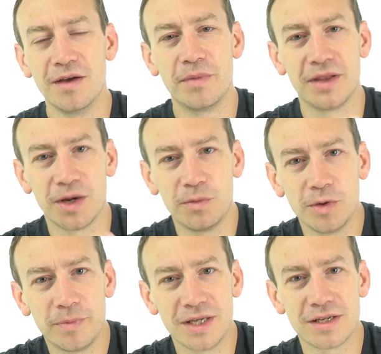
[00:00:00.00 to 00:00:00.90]
but there
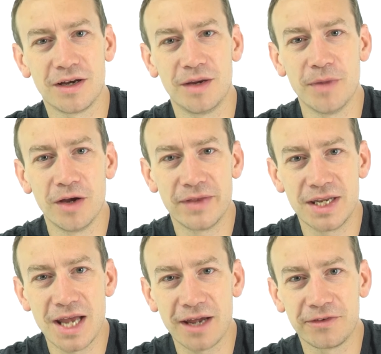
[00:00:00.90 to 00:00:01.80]
will be time over
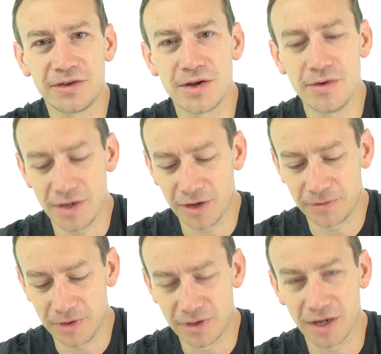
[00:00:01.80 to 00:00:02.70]
the next two years
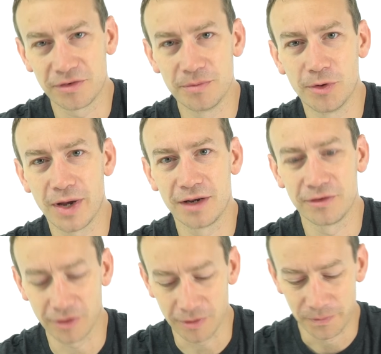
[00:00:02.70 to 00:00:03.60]
for you to get some more
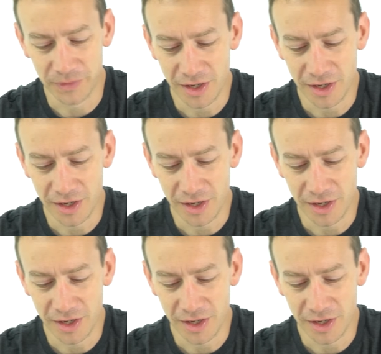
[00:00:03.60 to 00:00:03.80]
hands on.